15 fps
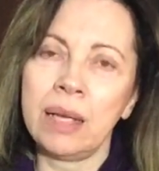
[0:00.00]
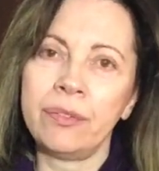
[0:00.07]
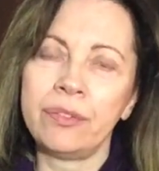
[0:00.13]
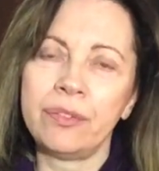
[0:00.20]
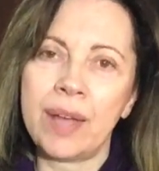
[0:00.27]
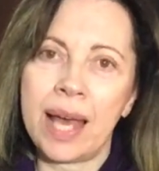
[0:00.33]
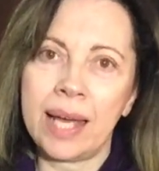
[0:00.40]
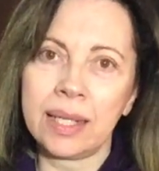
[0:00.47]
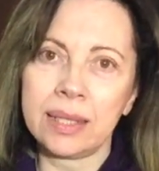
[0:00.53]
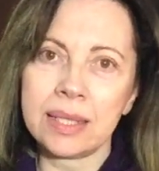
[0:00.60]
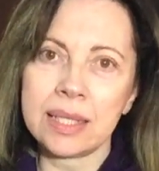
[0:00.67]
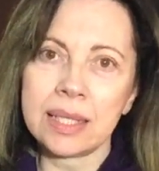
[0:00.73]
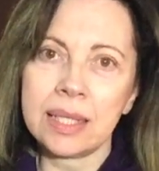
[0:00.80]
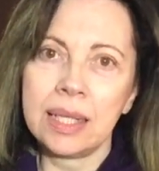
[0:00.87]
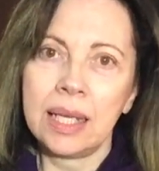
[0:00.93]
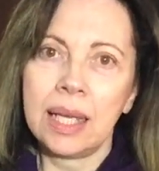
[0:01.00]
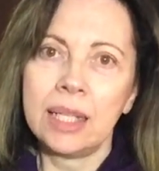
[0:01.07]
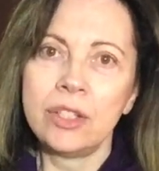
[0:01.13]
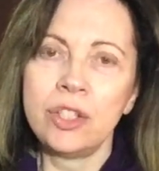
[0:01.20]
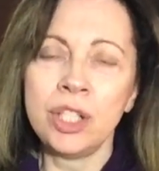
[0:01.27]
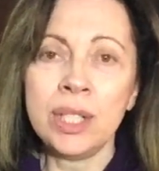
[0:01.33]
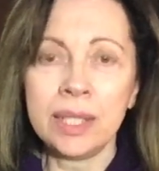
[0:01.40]
affect
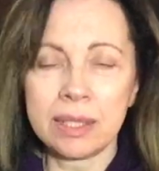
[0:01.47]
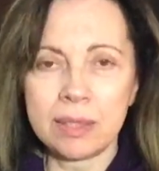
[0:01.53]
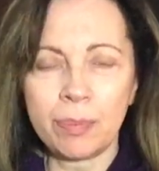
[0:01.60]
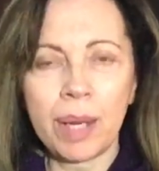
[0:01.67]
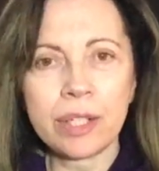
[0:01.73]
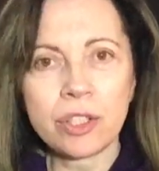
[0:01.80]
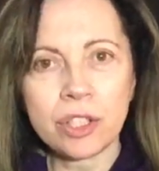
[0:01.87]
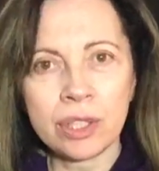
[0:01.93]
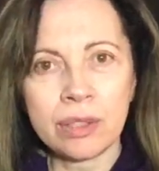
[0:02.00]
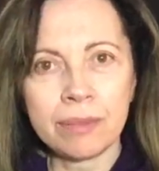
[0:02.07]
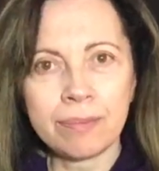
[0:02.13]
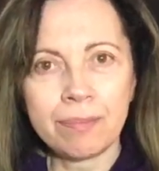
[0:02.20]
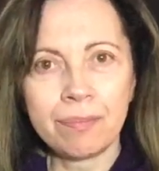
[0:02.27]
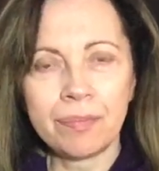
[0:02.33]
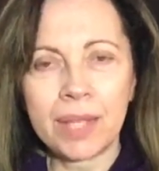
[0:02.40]
gene expression.